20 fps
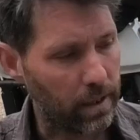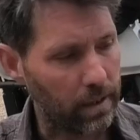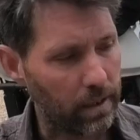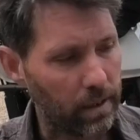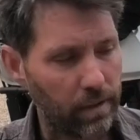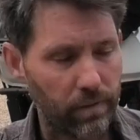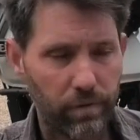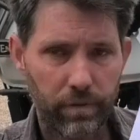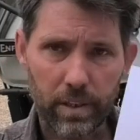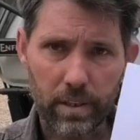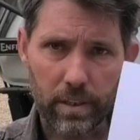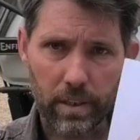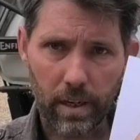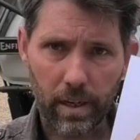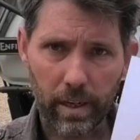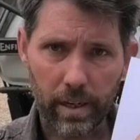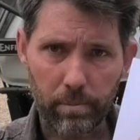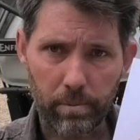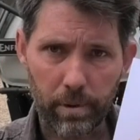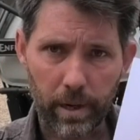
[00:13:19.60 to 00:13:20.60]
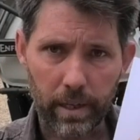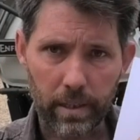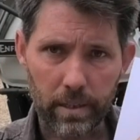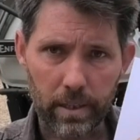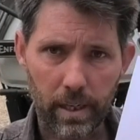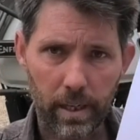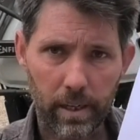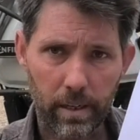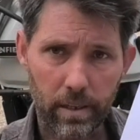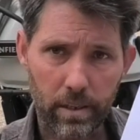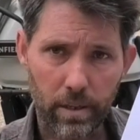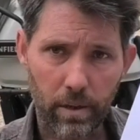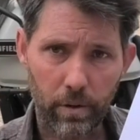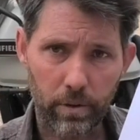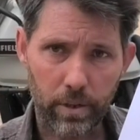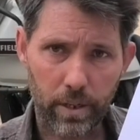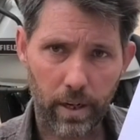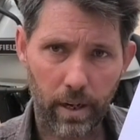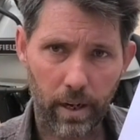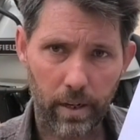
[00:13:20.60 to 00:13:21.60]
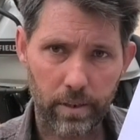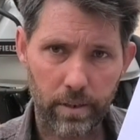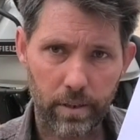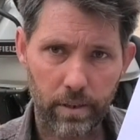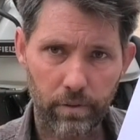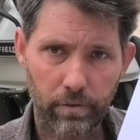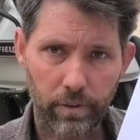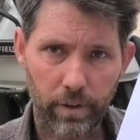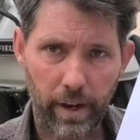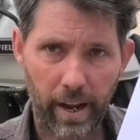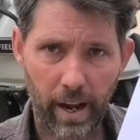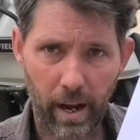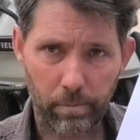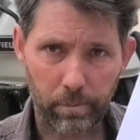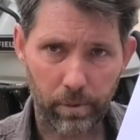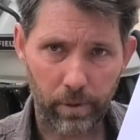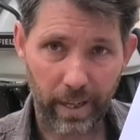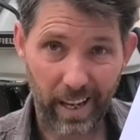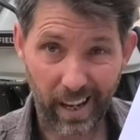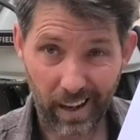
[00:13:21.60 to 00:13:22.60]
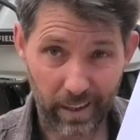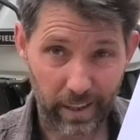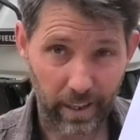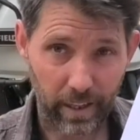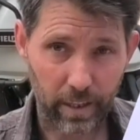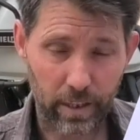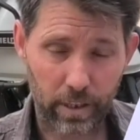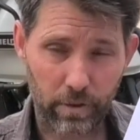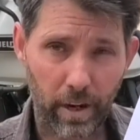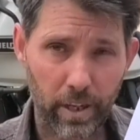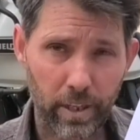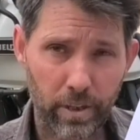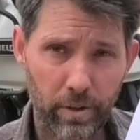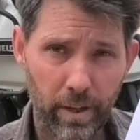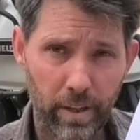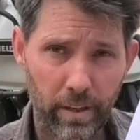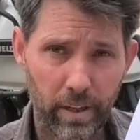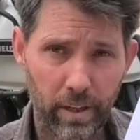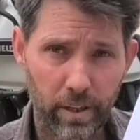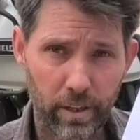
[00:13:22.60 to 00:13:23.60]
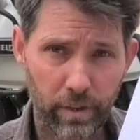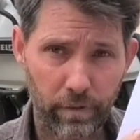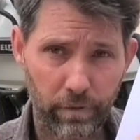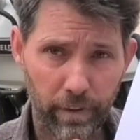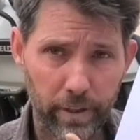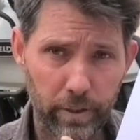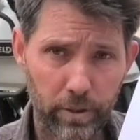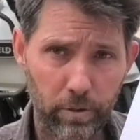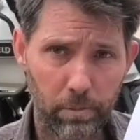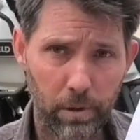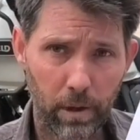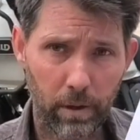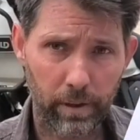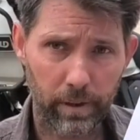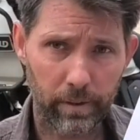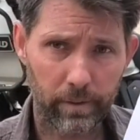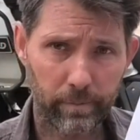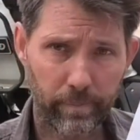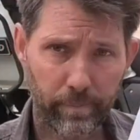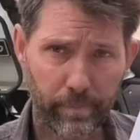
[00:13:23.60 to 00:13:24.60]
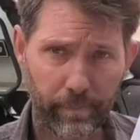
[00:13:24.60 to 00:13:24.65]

that if this cleat breaks here, there's no chance of your outboard cowling getting scratched or anything, because your face will block it.